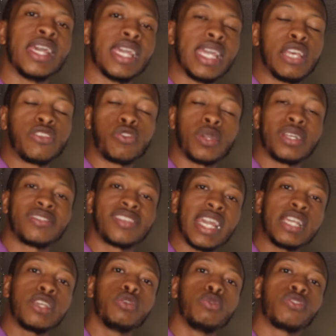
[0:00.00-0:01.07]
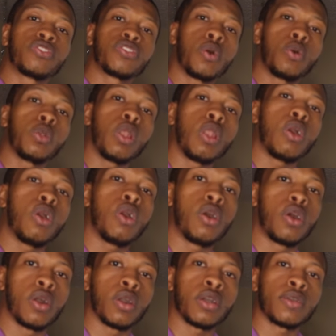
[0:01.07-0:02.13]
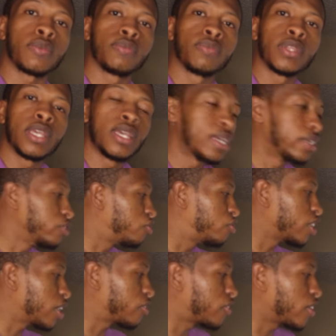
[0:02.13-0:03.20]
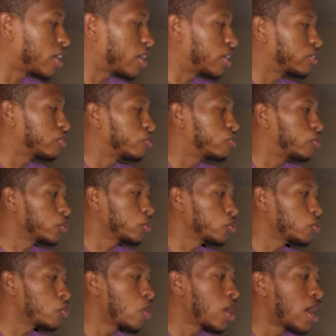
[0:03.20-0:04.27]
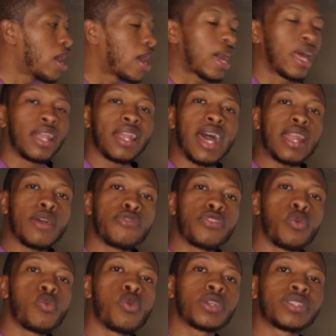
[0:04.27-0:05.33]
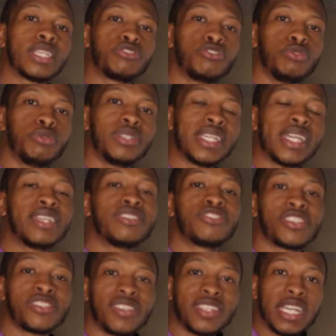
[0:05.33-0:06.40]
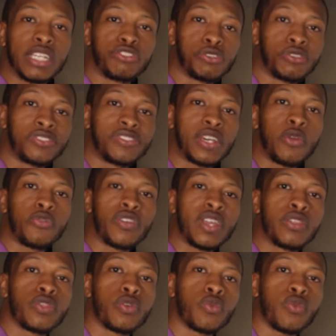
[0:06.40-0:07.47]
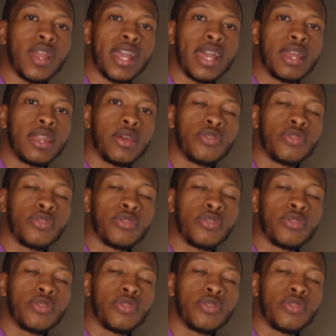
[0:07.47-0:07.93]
it's going to take you so long just to undo a lot of the work that you did just to get yourself in the red.